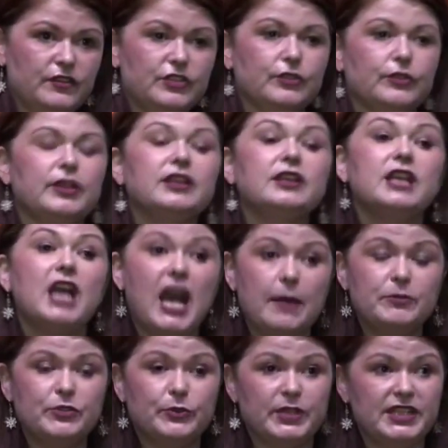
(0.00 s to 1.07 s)
during
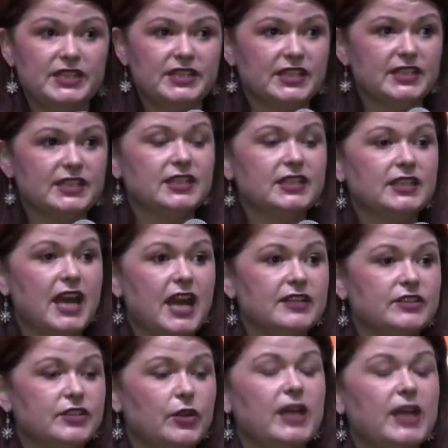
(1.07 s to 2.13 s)
COP26 in
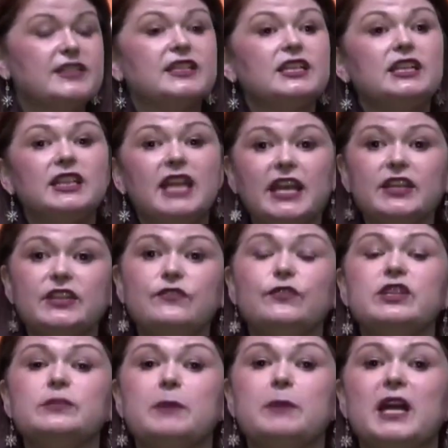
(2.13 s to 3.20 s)
Glasgow as a collective
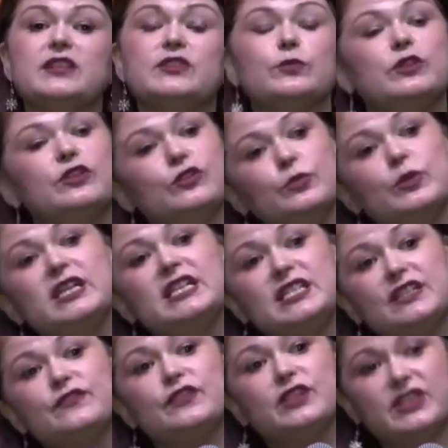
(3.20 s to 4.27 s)
response with 3
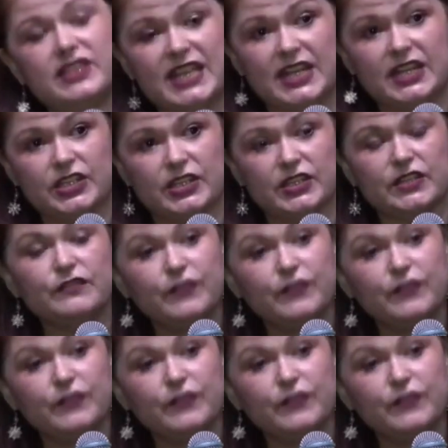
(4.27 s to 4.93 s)
different stages.